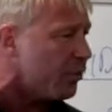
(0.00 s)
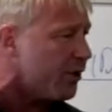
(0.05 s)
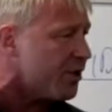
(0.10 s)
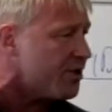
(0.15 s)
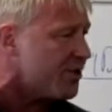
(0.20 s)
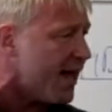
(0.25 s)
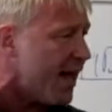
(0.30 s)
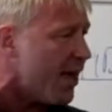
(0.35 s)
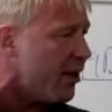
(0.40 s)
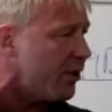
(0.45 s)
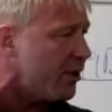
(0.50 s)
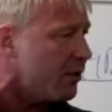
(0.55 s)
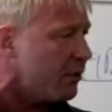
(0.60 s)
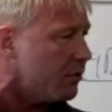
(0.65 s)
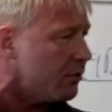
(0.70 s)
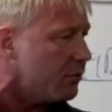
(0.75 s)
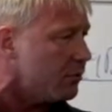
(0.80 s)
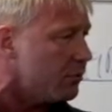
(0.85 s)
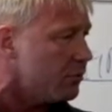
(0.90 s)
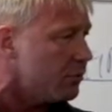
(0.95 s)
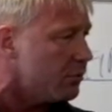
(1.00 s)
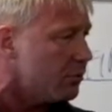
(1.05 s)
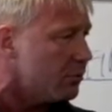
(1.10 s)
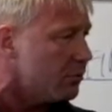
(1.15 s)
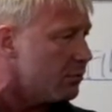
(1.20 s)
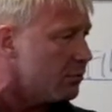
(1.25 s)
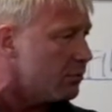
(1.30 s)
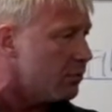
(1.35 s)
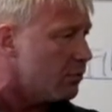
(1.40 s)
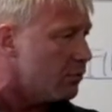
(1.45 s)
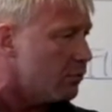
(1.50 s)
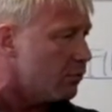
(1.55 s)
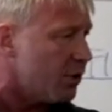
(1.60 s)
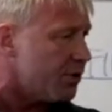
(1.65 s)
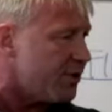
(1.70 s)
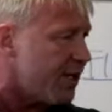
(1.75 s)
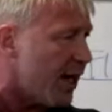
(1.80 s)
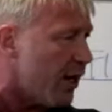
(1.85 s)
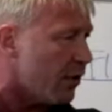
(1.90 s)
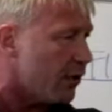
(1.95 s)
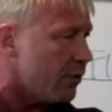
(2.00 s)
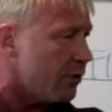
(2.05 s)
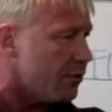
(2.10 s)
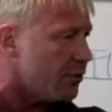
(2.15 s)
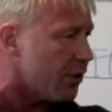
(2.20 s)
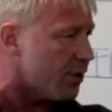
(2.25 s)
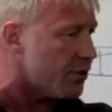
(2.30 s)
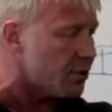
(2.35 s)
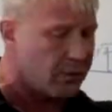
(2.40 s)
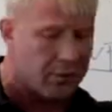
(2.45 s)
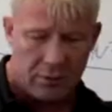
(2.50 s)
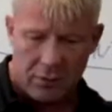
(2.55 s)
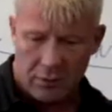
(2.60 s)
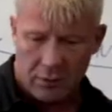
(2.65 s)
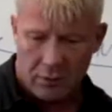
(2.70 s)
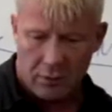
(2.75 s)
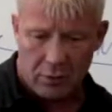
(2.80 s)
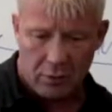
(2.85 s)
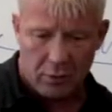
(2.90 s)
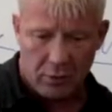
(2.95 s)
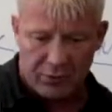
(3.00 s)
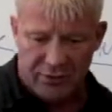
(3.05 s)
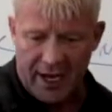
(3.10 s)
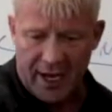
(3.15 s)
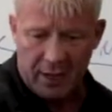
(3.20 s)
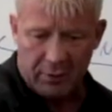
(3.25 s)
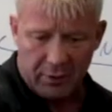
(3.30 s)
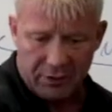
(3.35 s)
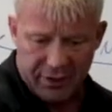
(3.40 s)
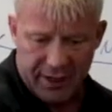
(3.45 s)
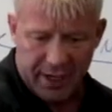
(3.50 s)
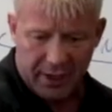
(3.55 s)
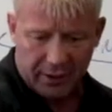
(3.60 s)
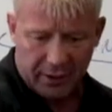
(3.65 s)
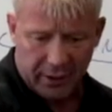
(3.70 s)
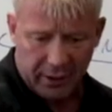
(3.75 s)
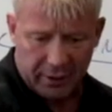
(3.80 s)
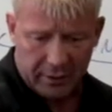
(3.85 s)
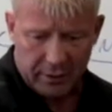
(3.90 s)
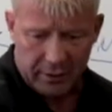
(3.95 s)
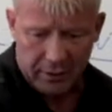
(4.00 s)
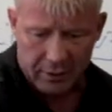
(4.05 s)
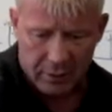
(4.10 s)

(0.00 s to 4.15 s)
What's talent? What's talent, Justin? Well, talent. What's talent, Lauren?